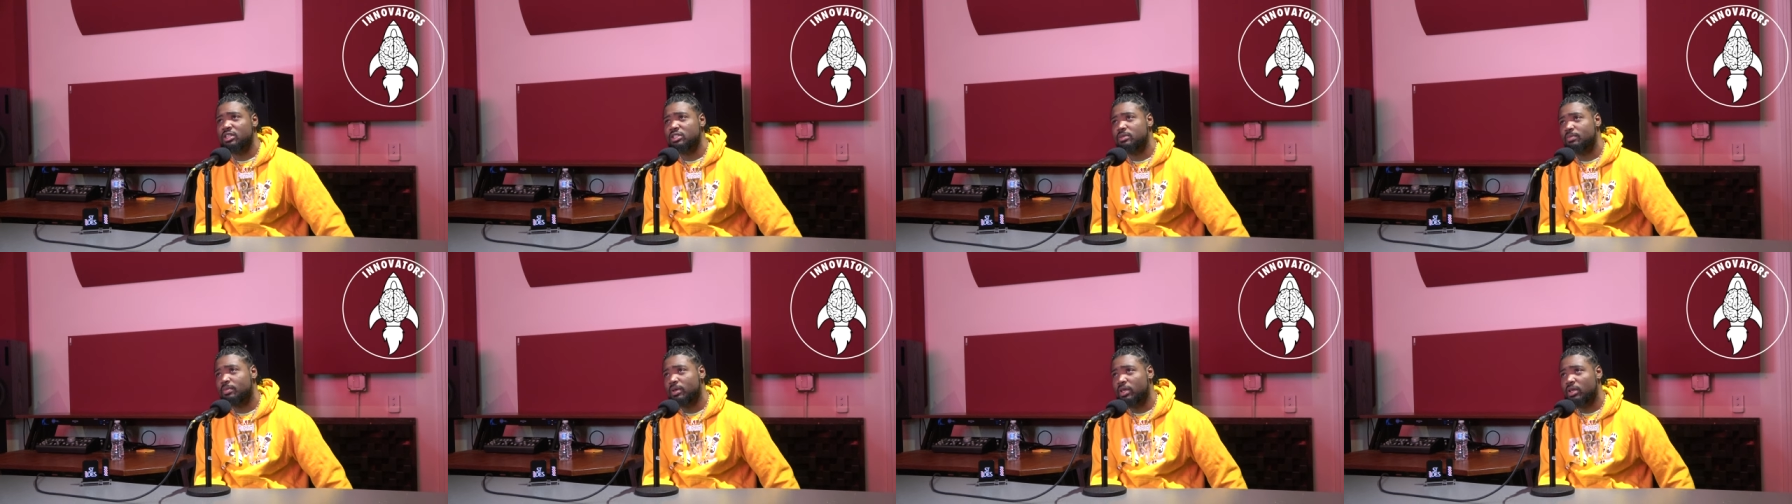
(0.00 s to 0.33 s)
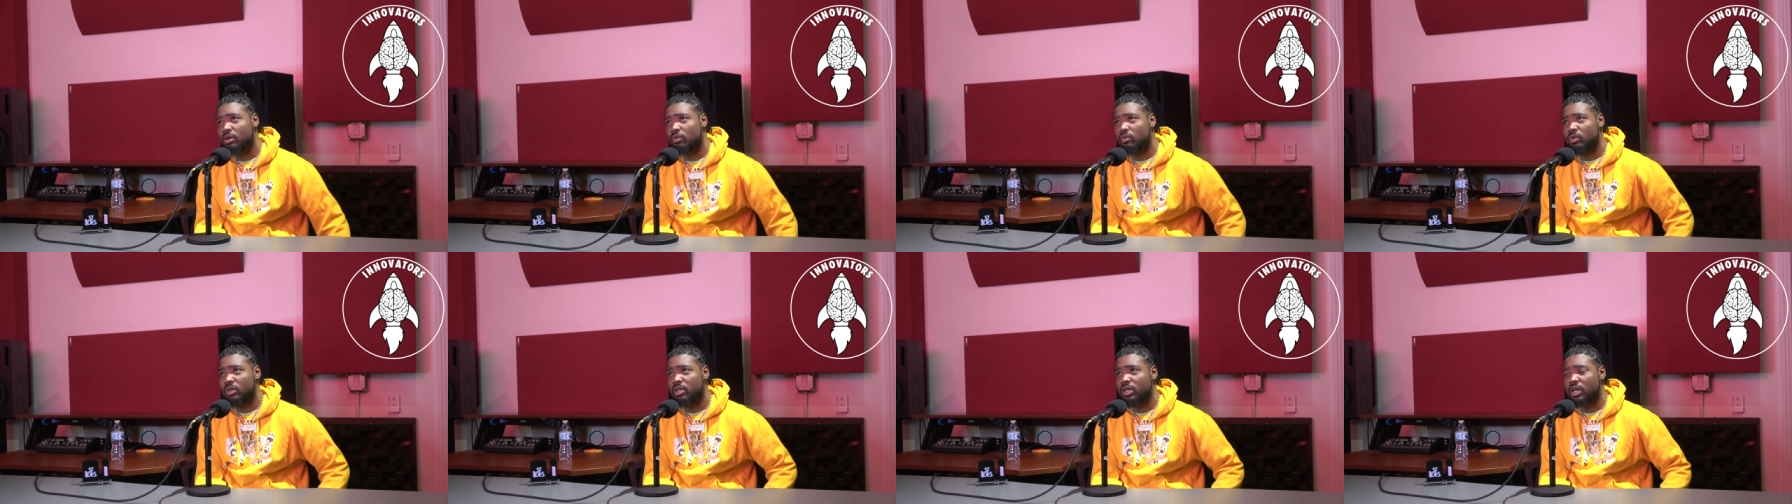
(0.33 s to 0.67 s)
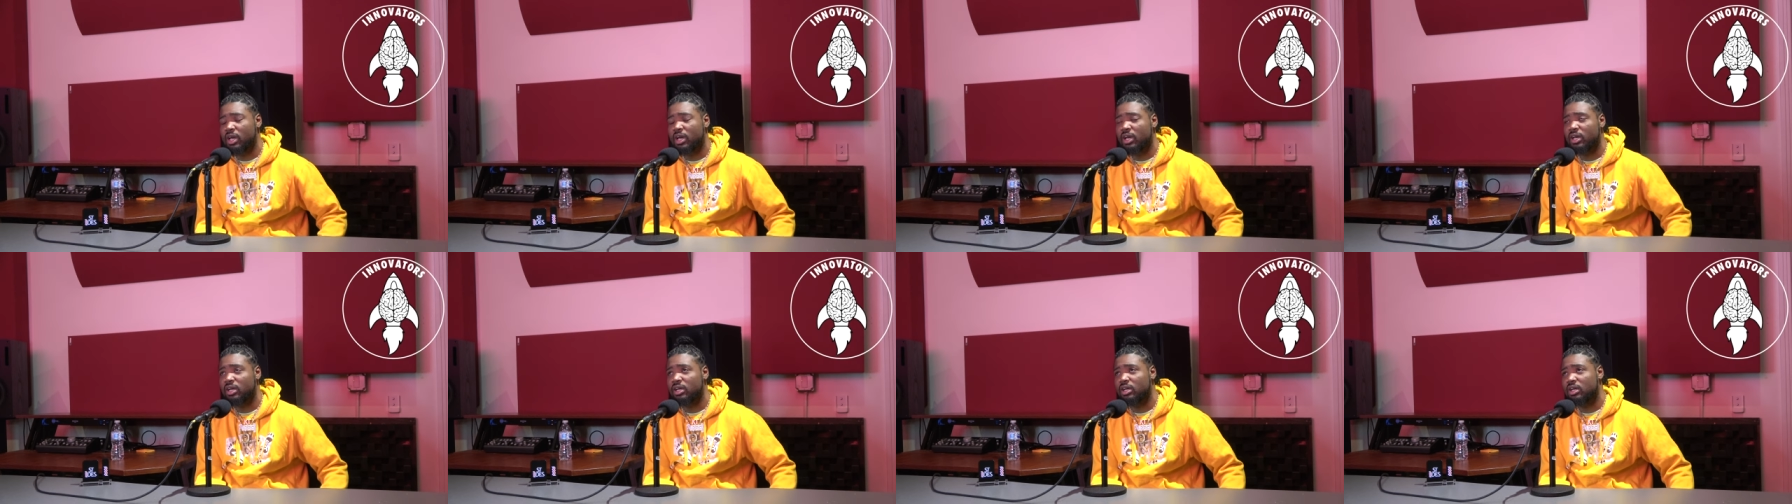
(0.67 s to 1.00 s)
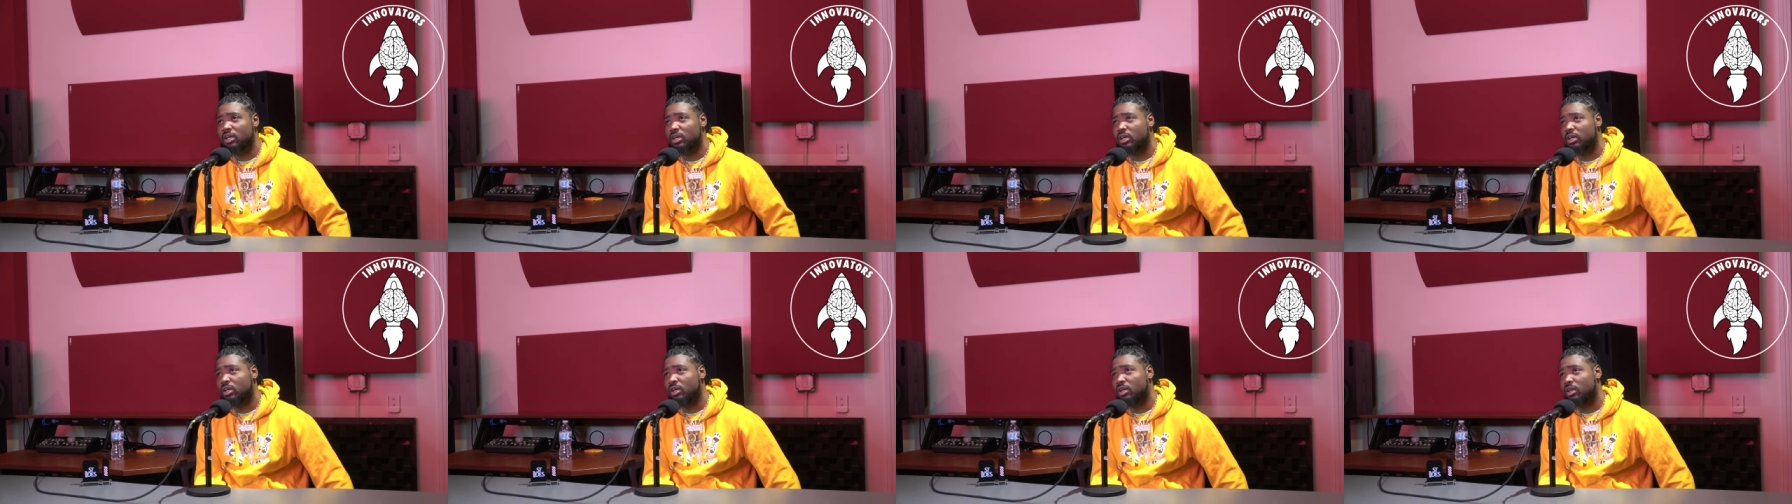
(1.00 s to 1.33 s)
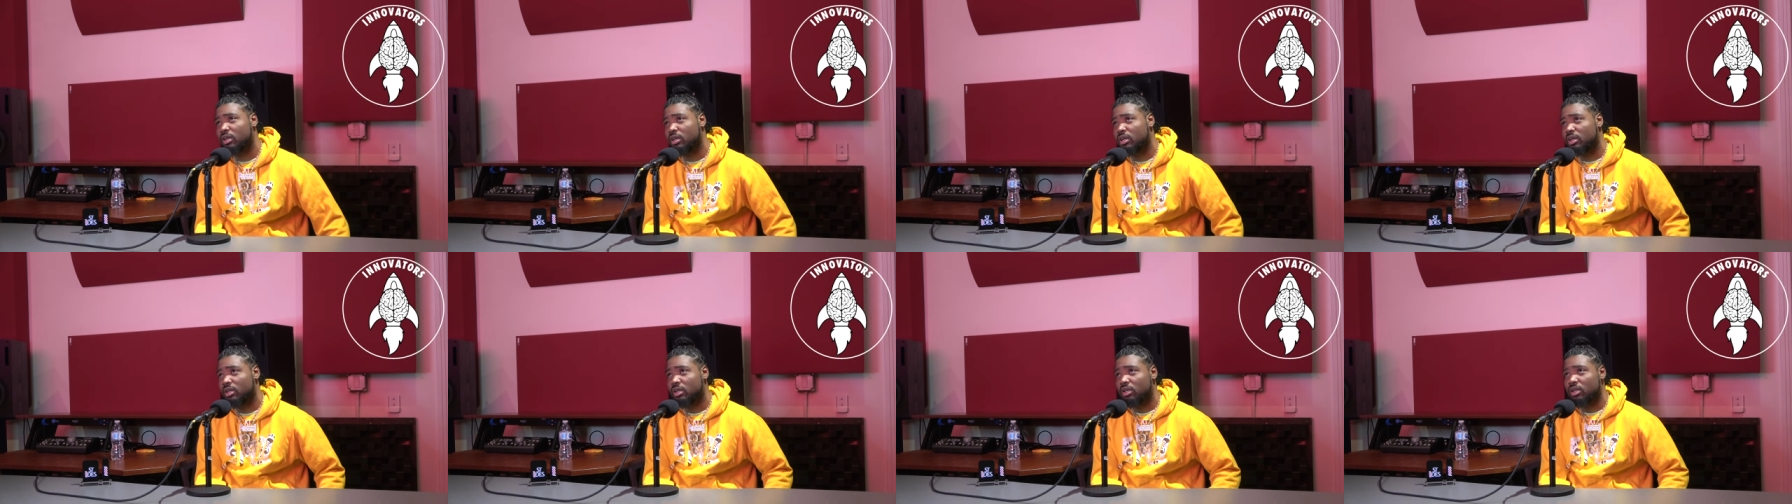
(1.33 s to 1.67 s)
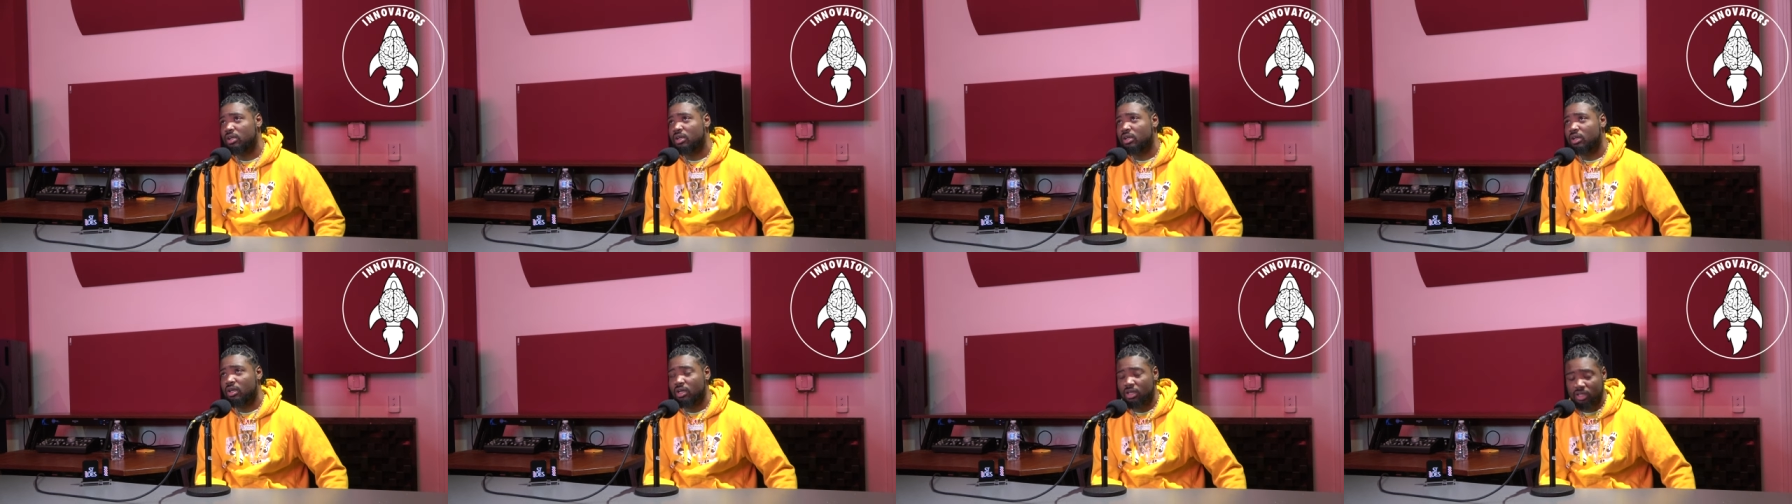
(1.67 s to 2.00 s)
It's been. We got uh,
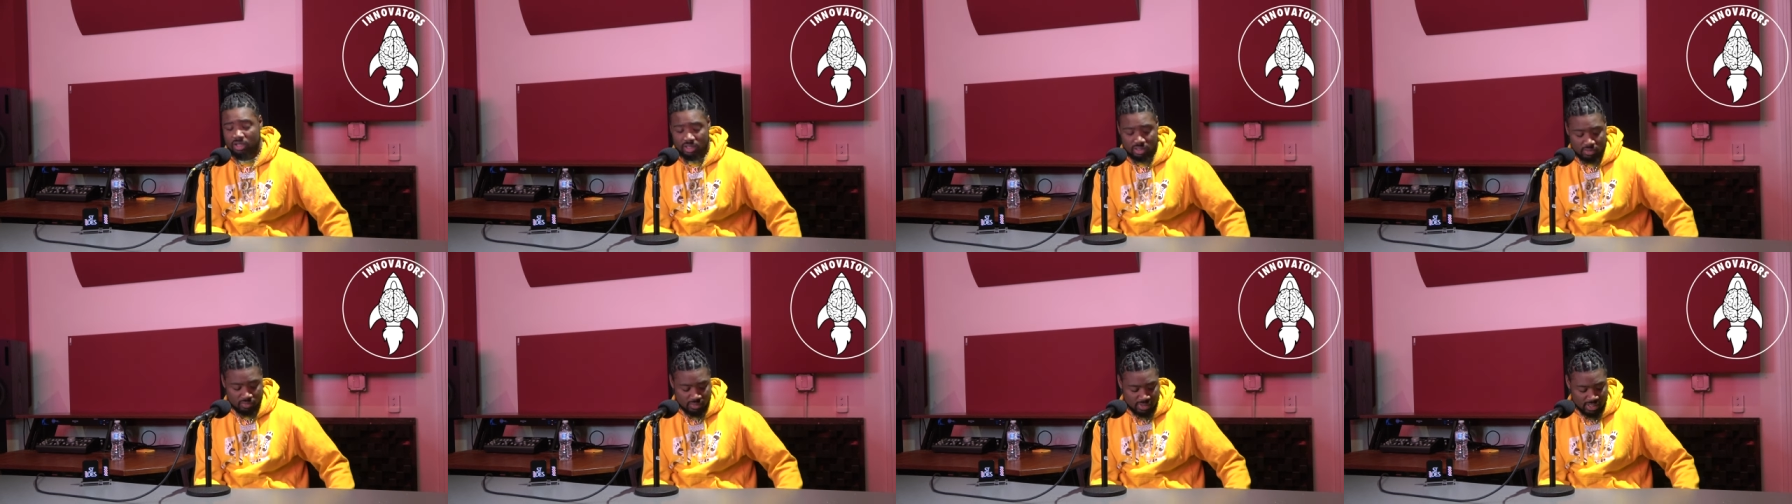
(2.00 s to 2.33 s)
uh,